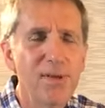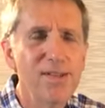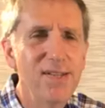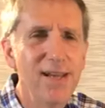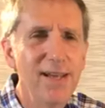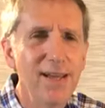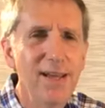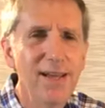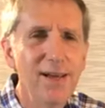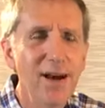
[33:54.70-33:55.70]
But see,
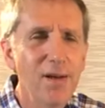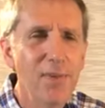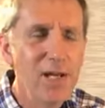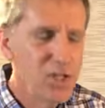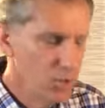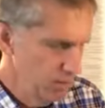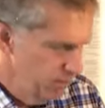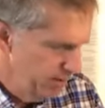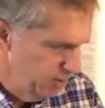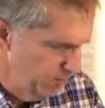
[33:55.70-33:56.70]
God makes you a
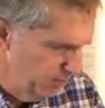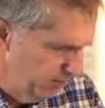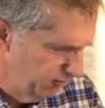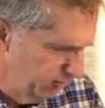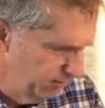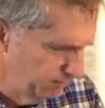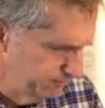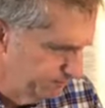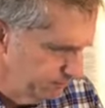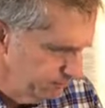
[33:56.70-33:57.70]
better person.
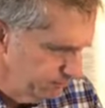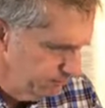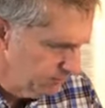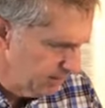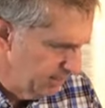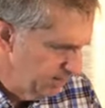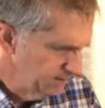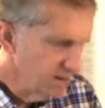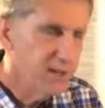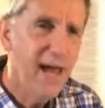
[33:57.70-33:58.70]
And it
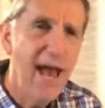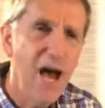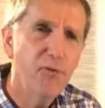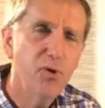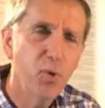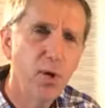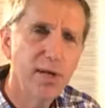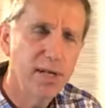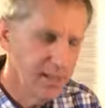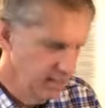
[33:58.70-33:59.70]
says,
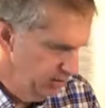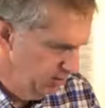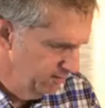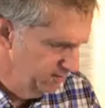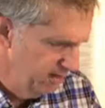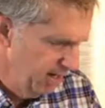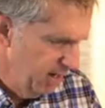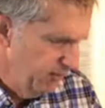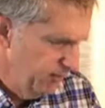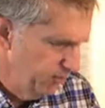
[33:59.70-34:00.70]
afterward, it yields
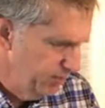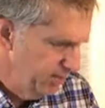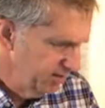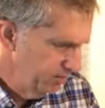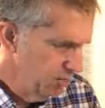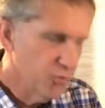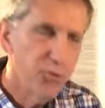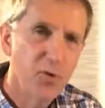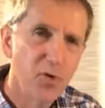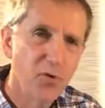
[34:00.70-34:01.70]
the peaceable
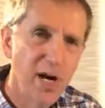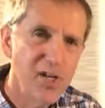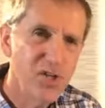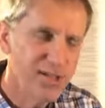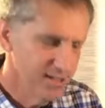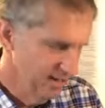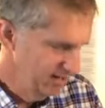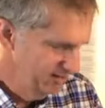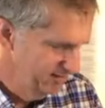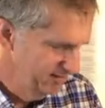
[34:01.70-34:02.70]
fruit of
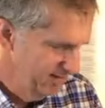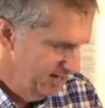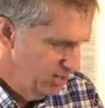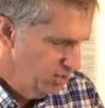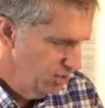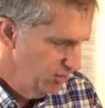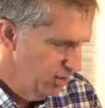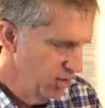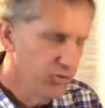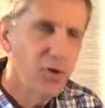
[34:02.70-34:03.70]
righteousness to
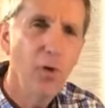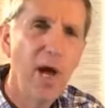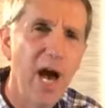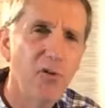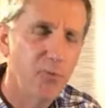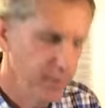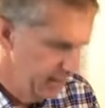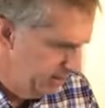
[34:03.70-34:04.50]
those who have